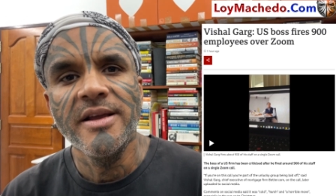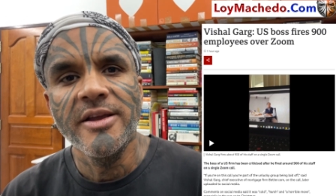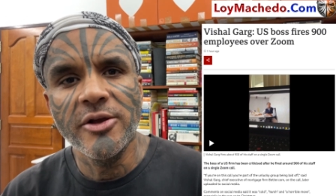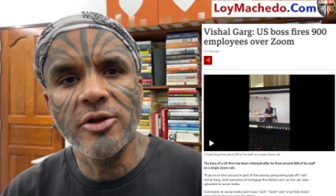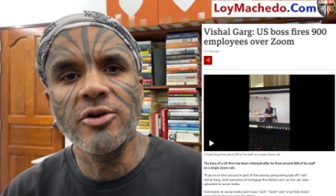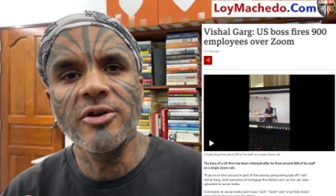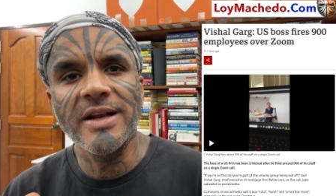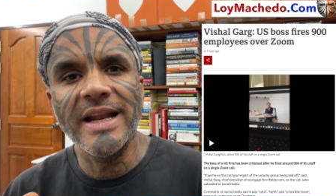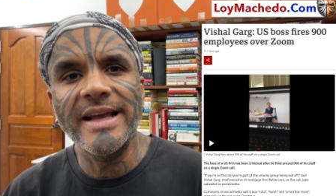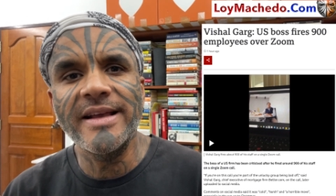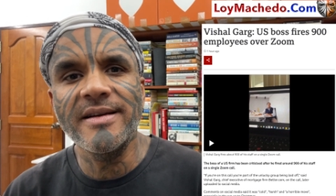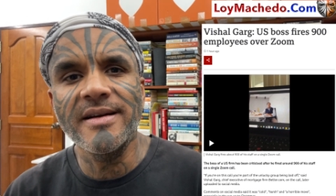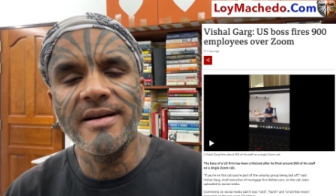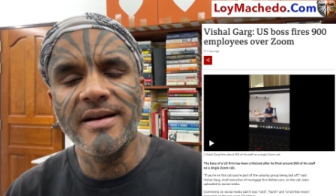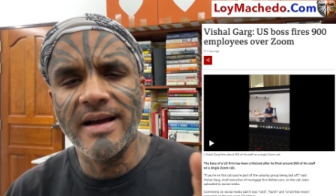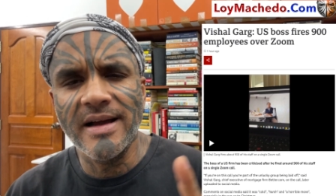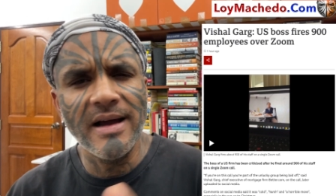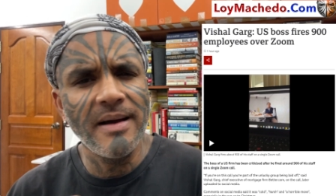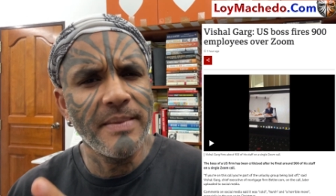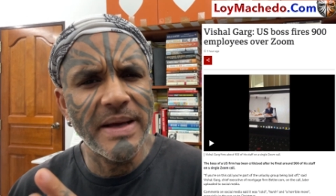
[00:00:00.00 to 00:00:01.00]
You know, like
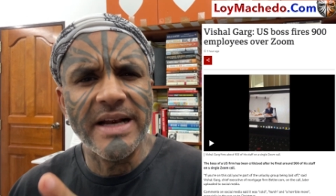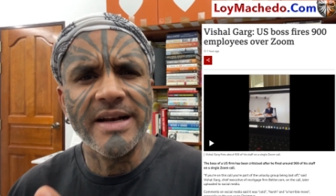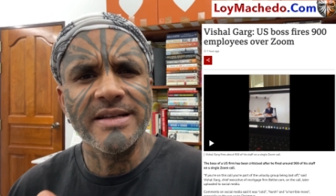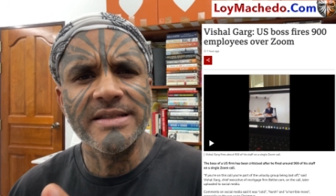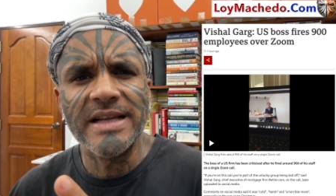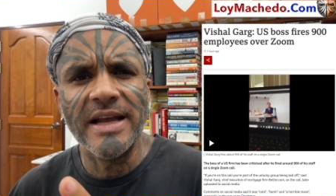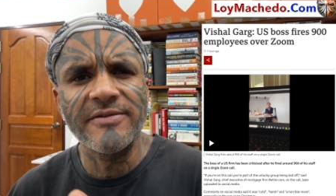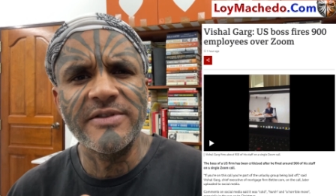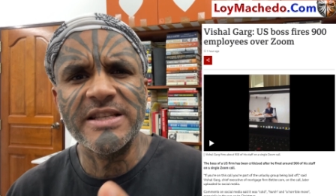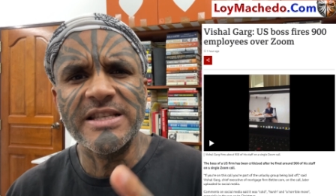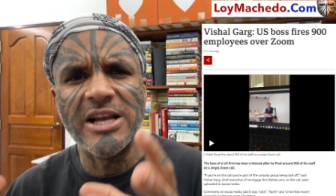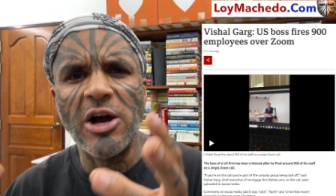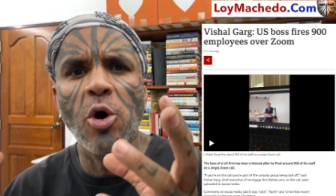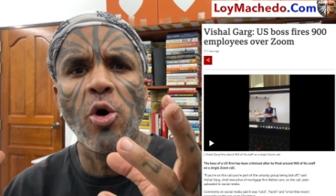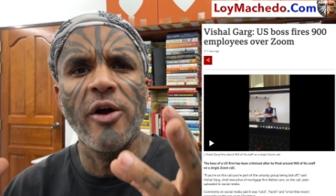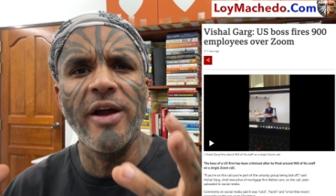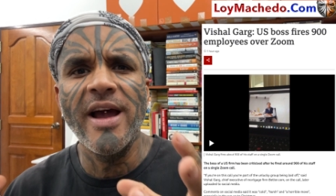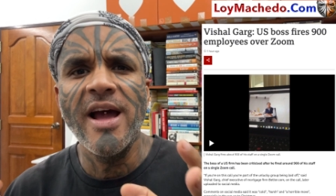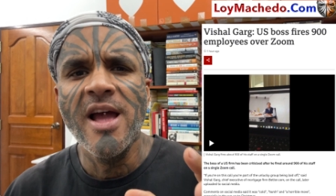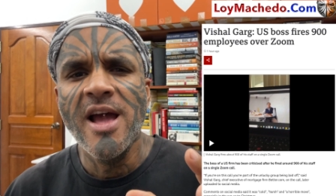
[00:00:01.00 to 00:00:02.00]
Americans have this,
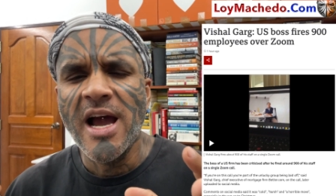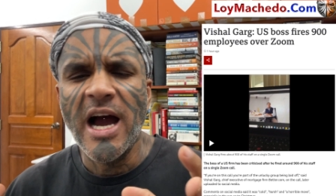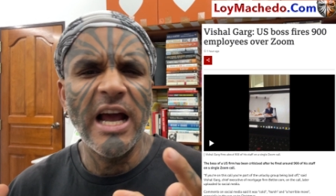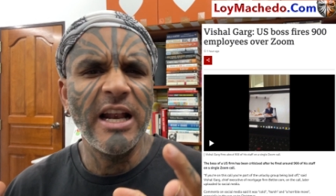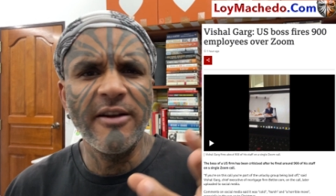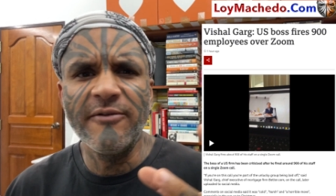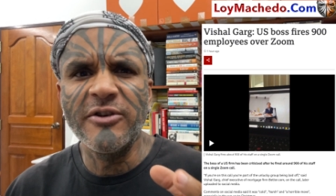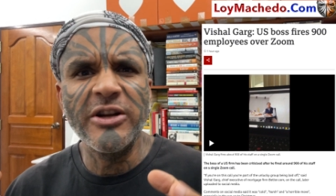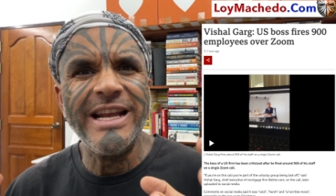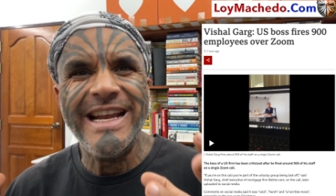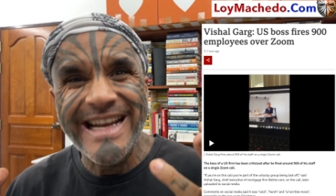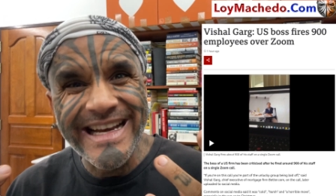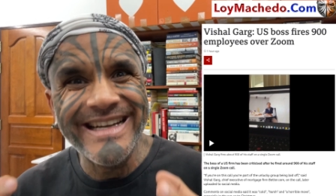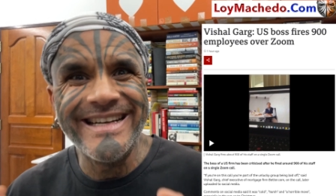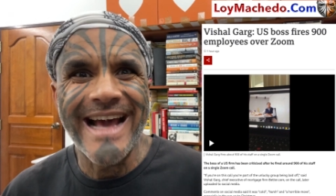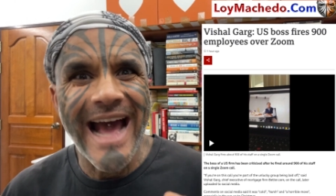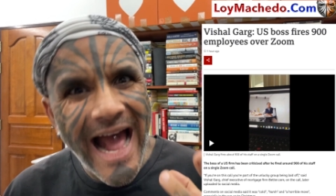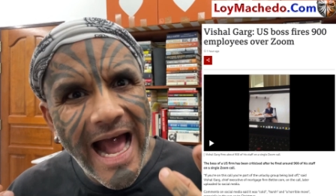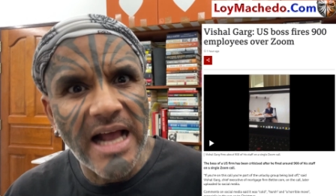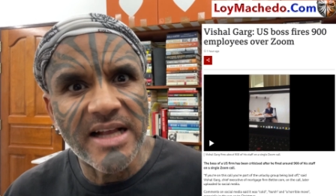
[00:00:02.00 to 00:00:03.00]
oh, I love to
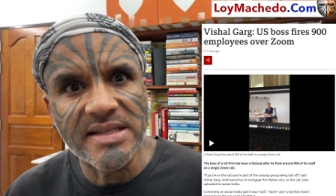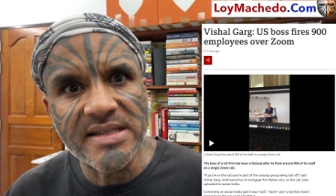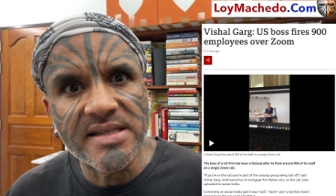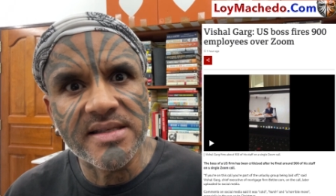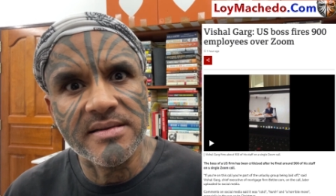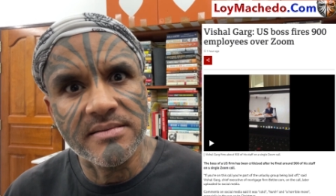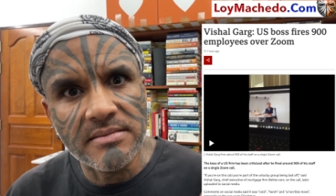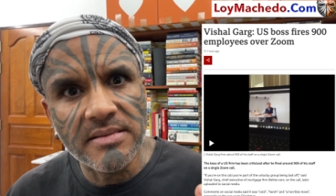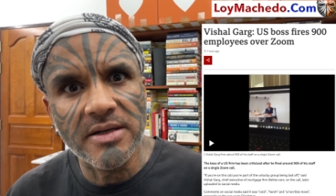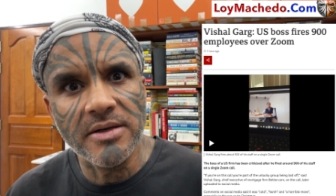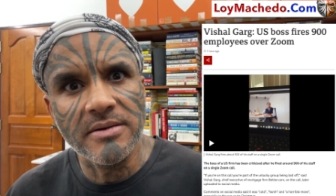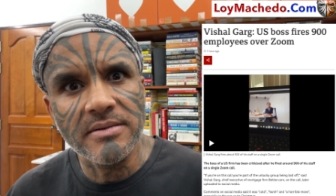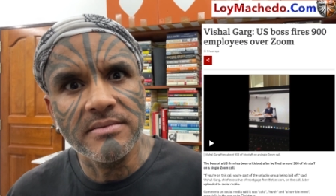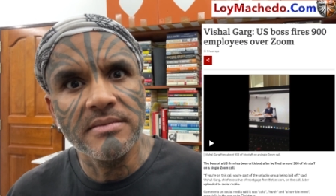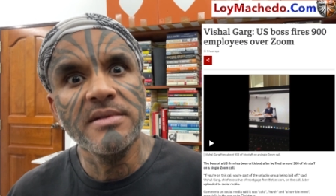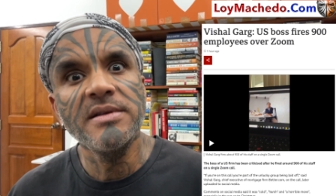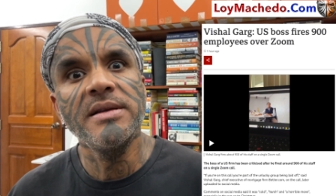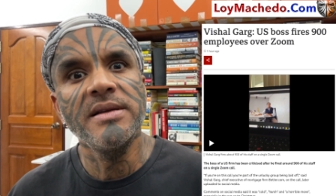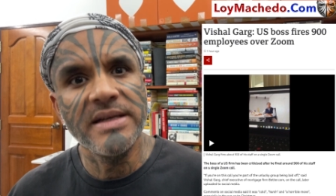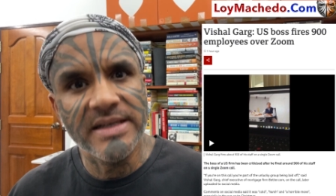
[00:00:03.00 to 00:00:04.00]
eat ass. You know,
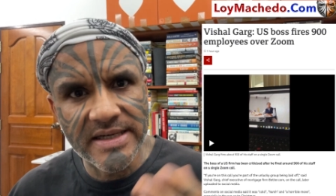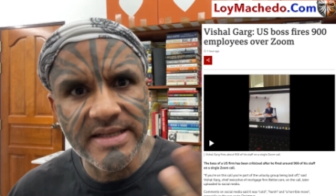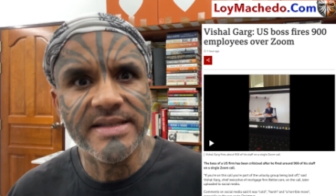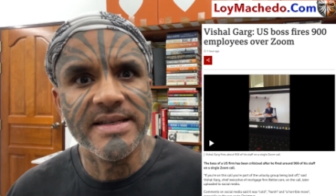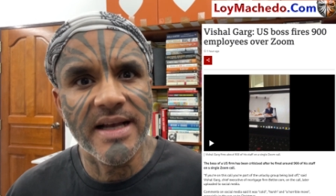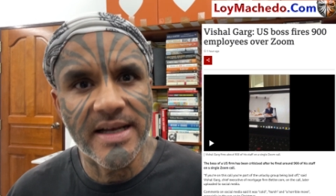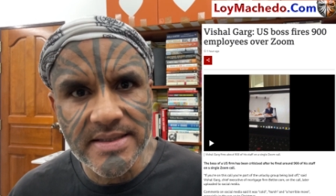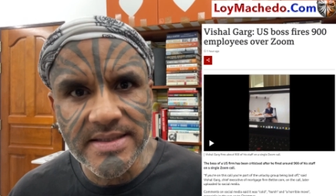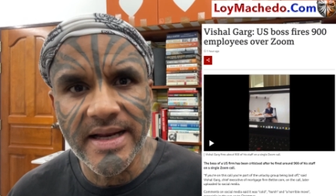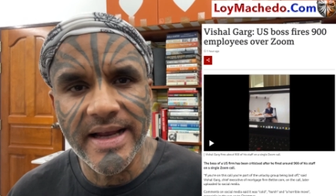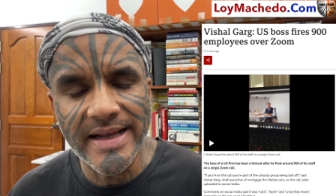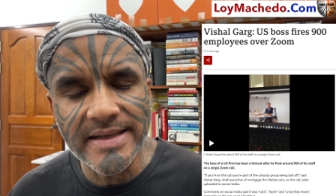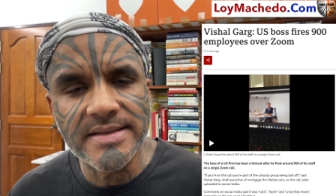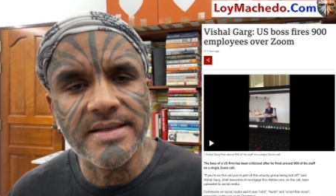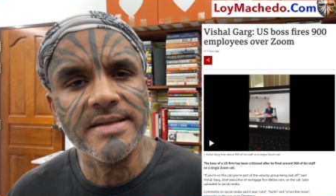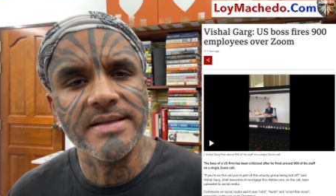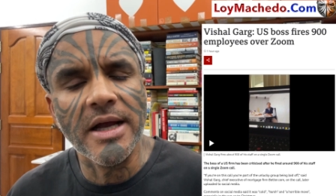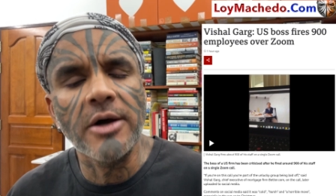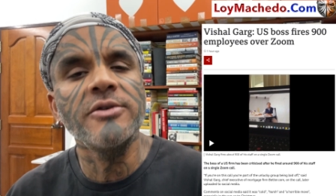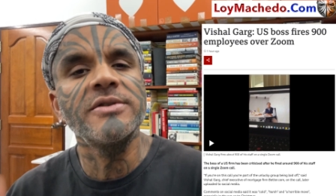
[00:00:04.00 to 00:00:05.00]
disgusting as
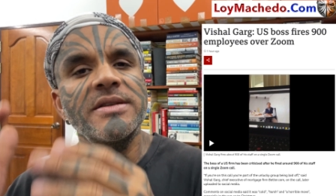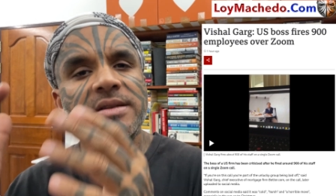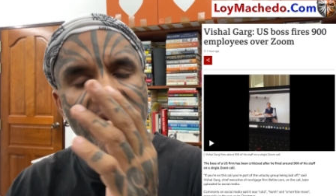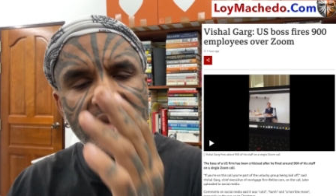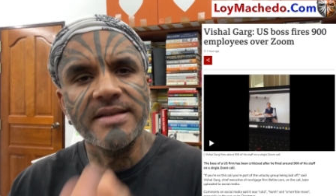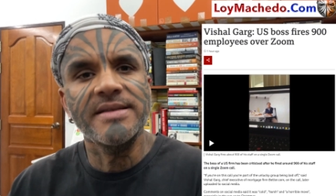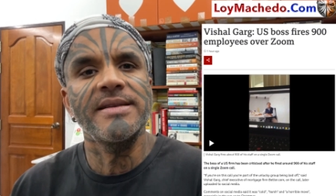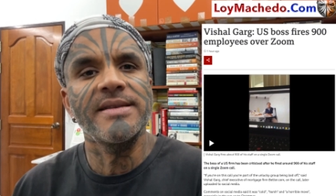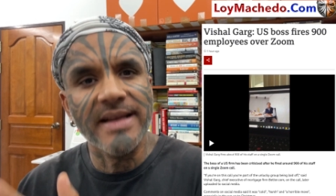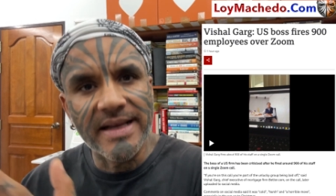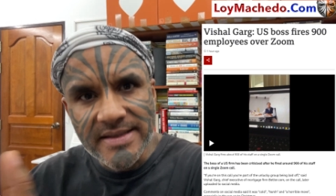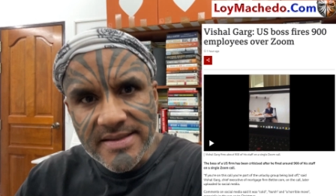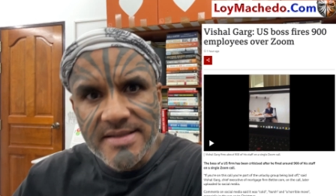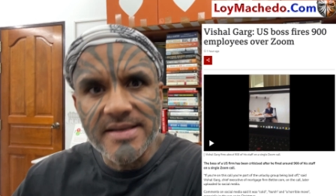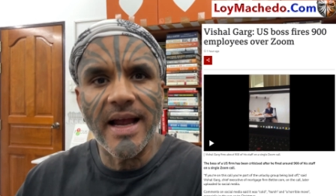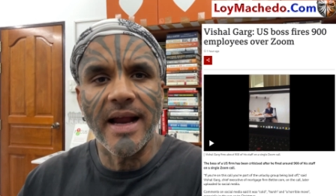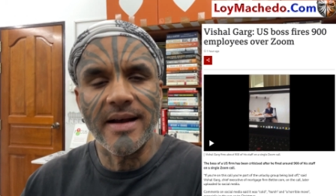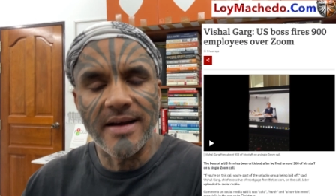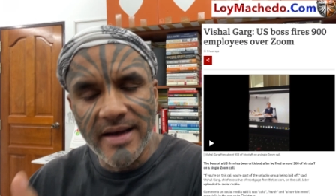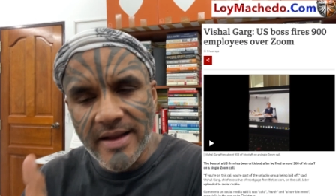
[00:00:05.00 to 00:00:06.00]
it sounds, this is
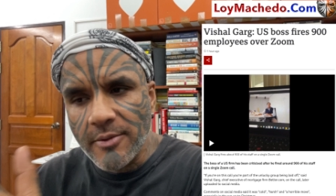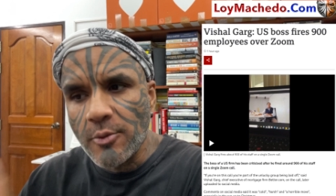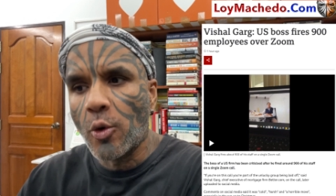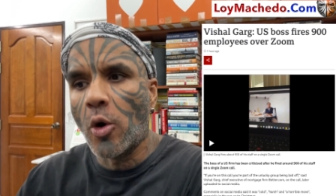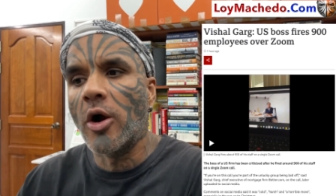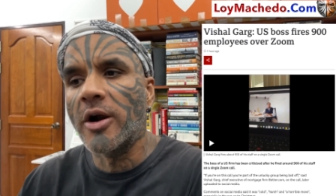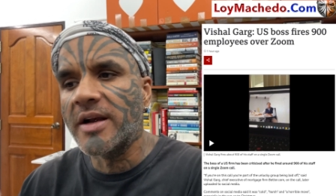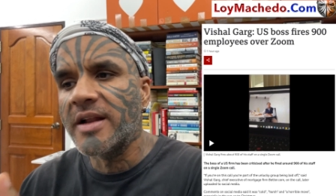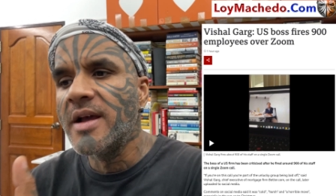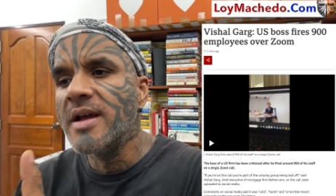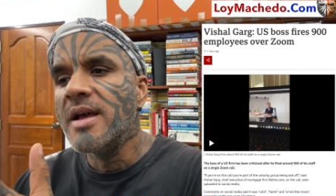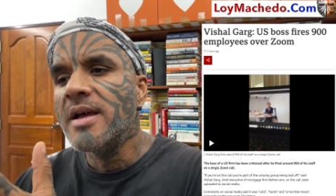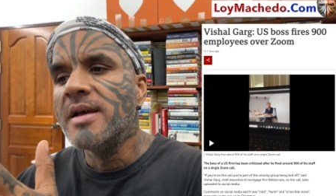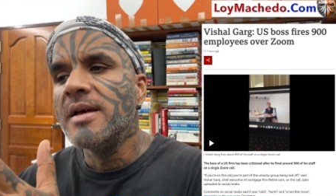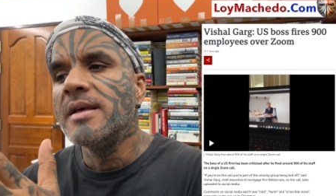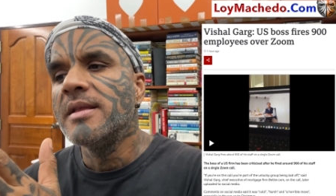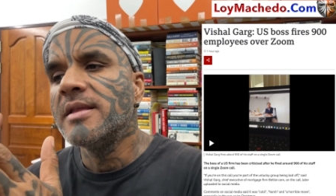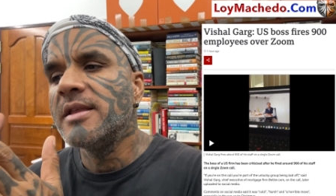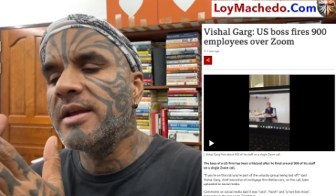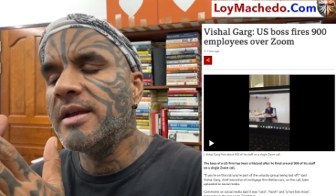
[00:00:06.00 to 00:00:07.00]
exactly what
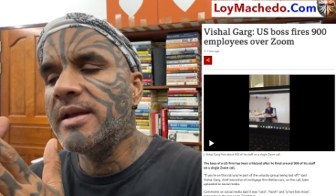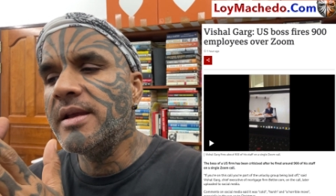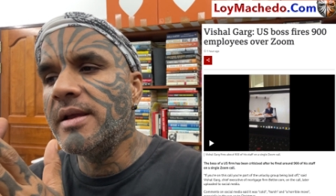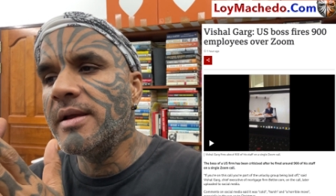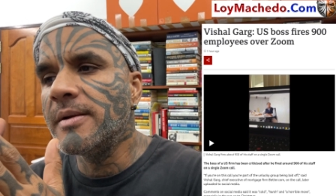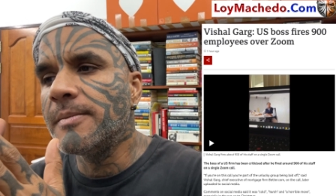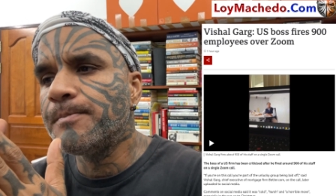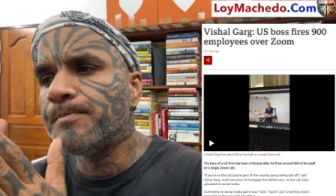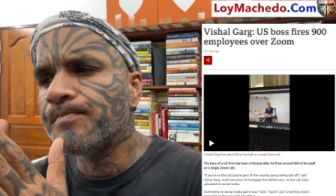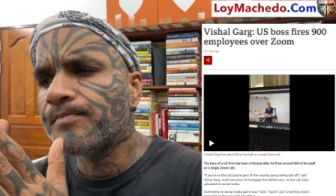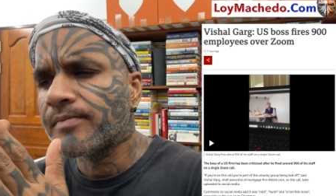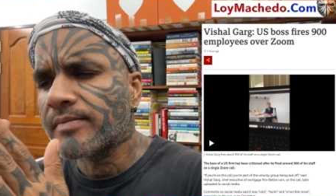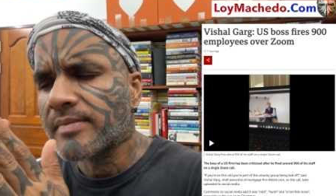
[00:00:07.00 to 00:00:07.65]
the